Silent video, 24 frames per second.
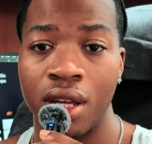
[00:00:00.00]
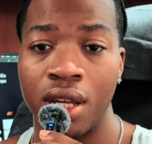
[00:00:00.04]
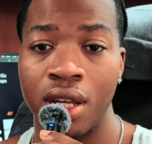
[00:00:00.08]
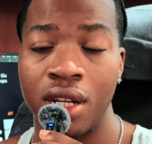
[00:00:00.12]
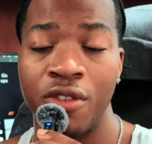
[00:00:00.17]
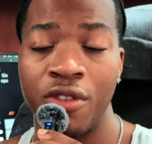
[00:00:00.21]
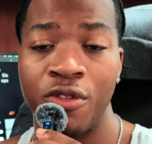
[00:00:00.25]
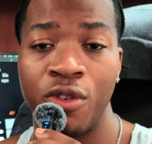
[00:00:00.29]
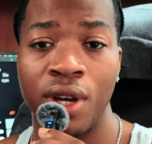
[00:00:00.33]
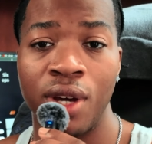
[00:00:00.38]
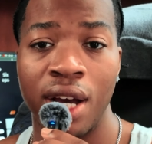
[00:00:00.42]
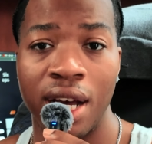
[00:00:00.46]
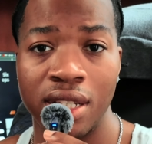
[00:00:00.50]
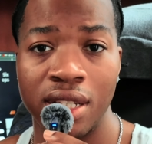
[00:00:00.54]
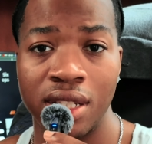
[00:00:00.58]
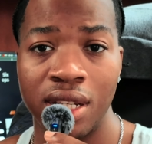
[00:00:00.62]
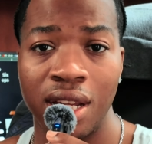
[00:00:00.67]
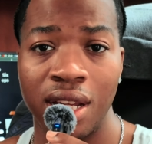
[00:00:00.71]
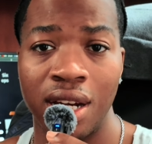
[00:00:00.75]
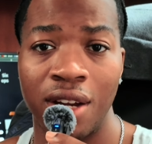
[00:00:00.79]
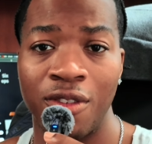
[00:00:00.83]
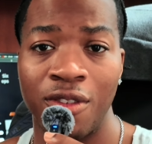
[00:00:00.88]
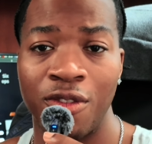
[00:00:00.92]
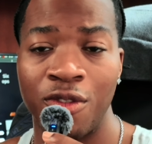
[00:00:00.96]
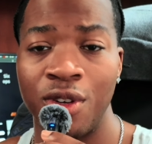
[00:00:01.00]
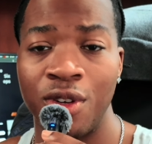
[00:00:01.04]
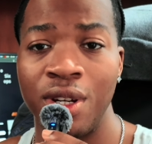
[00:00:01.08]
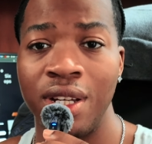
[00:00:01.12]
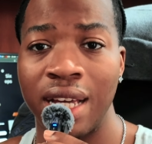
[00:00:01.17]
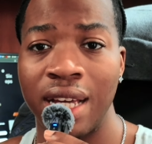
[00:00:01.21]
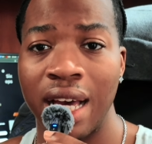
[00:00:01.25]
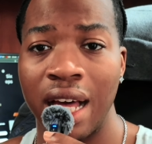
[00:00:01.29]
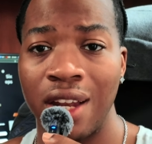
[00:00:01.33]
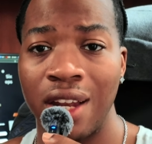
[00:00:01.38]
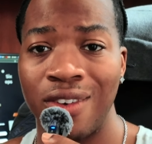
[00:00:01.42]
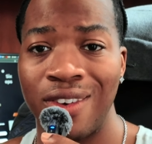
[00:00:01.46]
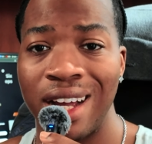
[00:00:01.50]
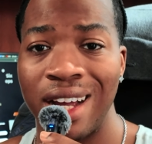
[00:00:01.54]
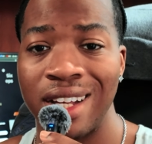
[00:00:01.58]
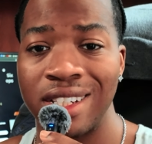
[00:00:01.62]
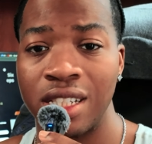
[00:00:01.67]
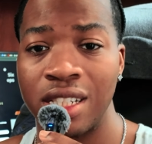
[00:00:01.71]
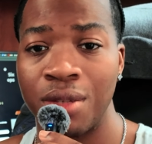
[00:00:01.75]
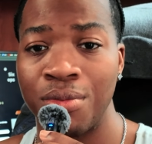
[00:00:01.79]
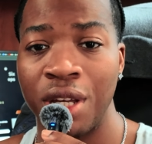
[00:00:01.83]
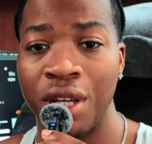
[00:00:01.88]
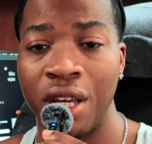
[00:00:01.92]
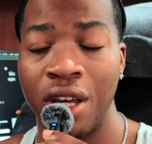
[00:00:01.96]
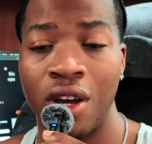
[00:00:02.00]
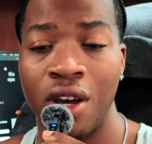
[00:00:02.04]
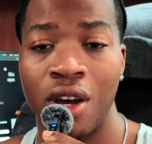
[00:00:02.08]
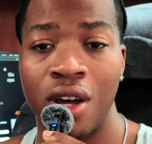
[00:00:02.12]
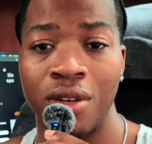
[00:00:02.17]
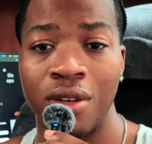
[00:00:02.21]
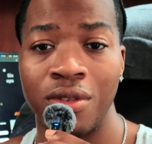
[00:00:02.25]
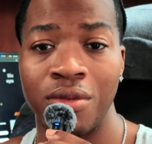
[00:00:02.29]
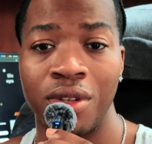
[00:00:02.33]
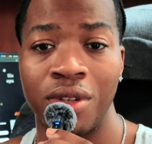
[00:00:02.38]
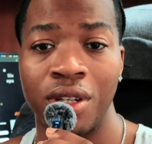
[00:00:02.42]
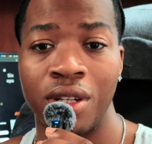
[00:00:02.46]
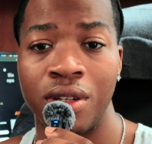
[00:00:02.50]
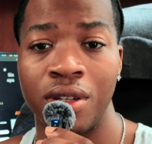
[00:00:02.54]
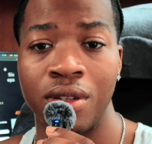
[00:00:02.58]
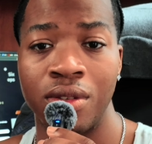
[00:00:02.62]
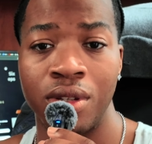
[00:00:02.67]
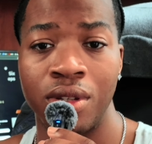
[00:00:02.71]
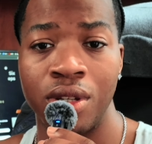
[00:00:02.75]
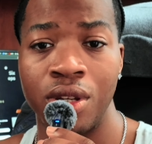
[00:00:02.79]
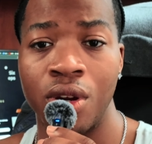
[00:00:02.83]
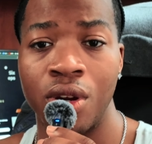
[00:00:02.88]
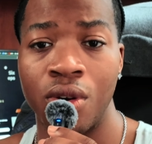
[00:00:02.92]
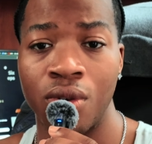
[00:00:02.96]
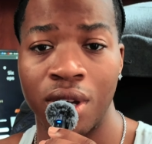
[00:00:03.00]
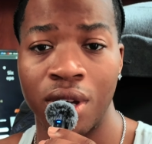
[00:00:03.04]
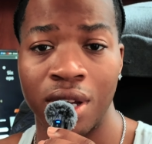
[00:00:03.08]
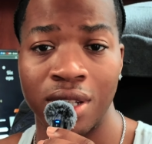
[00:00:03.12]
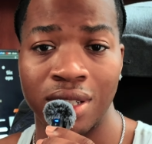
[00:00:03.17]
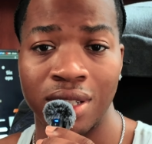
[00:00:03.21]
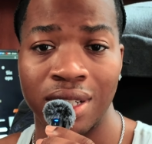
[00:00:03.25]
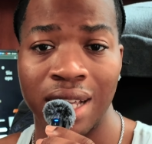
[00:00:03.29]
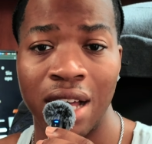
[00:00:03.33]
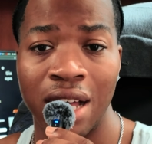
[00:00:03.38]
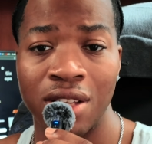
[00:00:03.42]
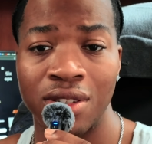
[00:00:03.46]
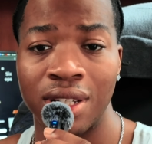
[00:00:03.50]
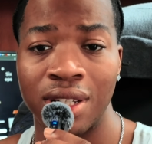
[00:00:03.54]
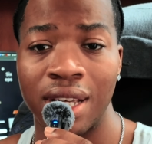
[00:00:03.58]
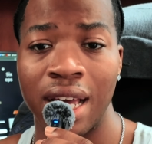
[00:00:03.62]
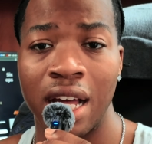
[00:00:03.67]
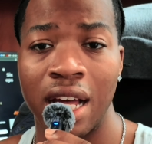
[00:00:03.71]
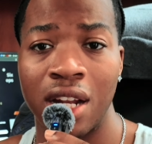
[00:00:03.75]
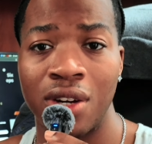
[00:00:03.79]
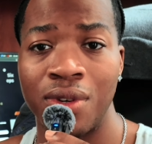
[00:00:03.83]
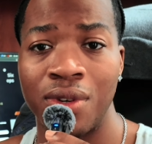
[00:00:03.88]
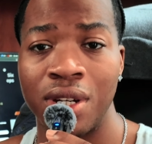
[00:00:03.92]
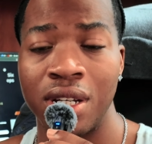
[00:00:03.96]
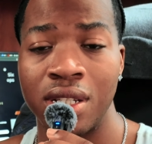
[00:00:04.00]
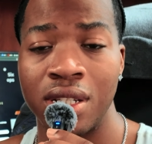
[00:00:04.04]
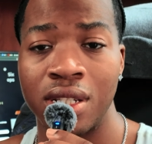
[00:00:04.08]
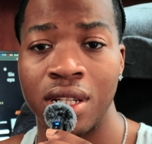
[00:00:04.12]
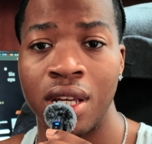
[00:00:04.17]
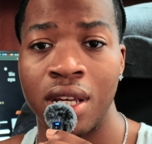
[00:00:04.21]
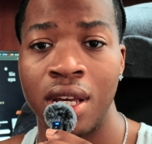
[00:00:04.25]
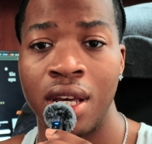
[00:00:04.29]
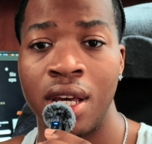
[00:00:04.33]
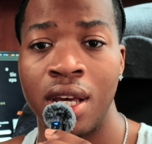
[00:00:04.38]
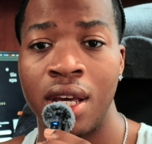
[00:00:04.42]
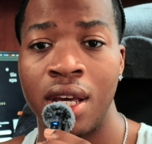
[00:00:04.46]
And if you guys need a free calorie estimate on, you know, because counting calories